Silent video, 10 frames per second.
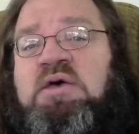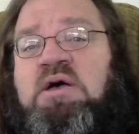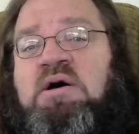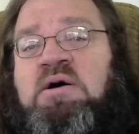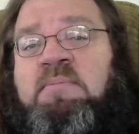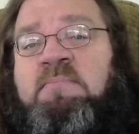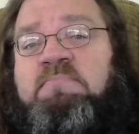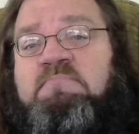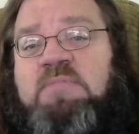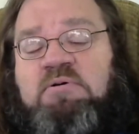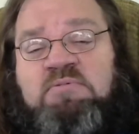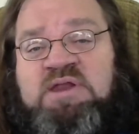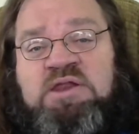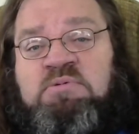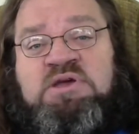Um, we
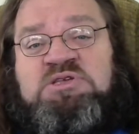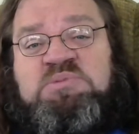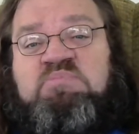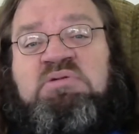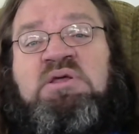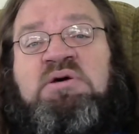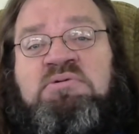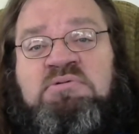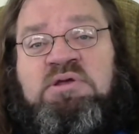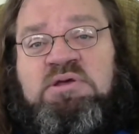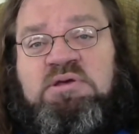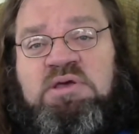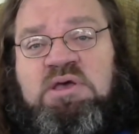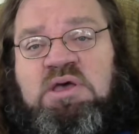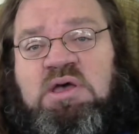need to explode.
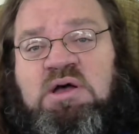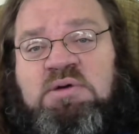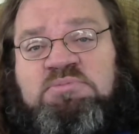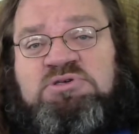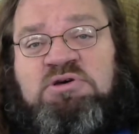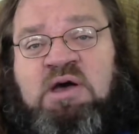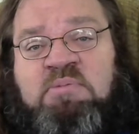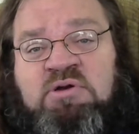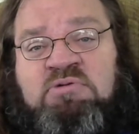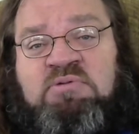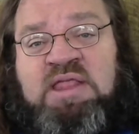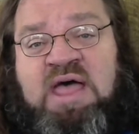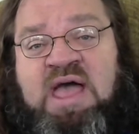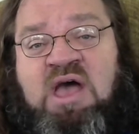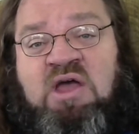Um, so I'm going to
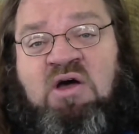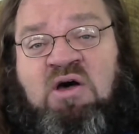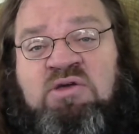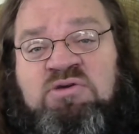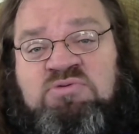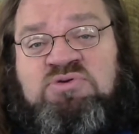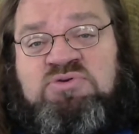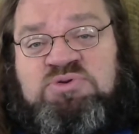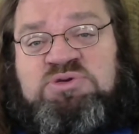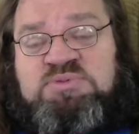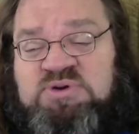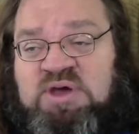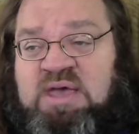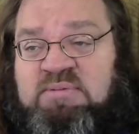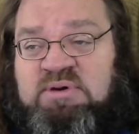rely on all you new
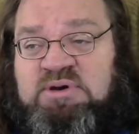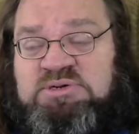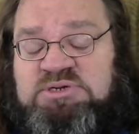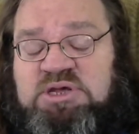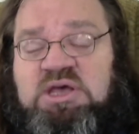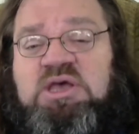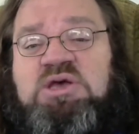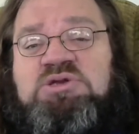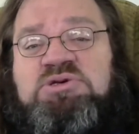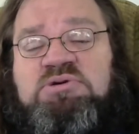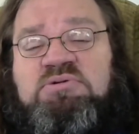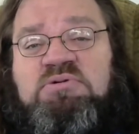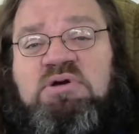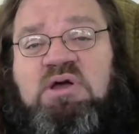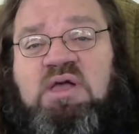subscribers to
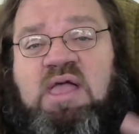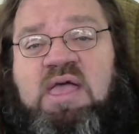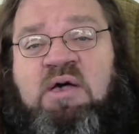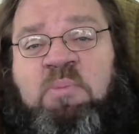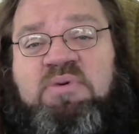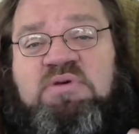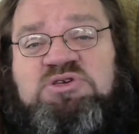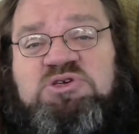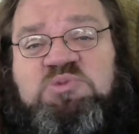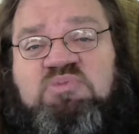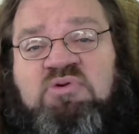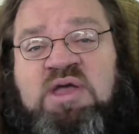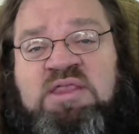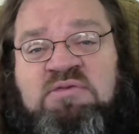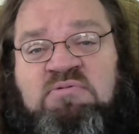help
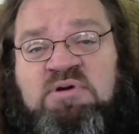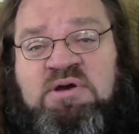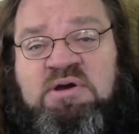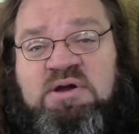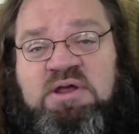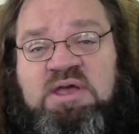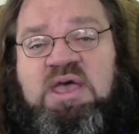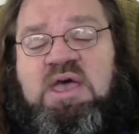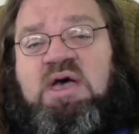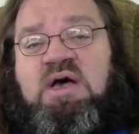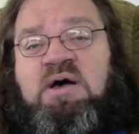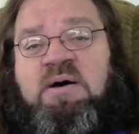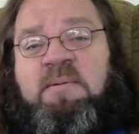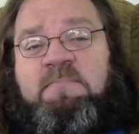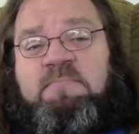spread the word.
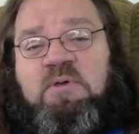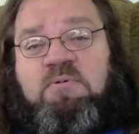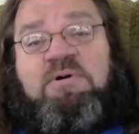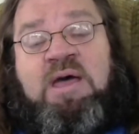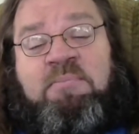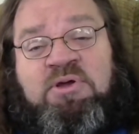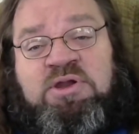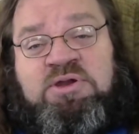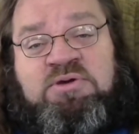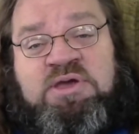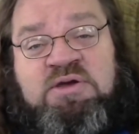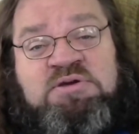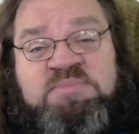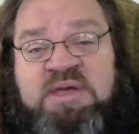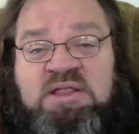Um, what I'm going to do here
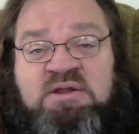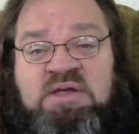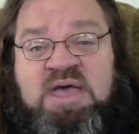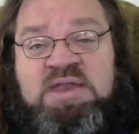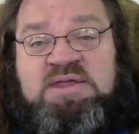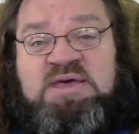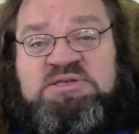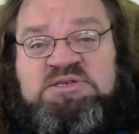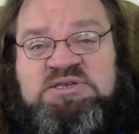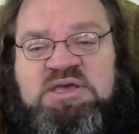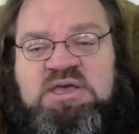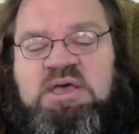is make a little contest.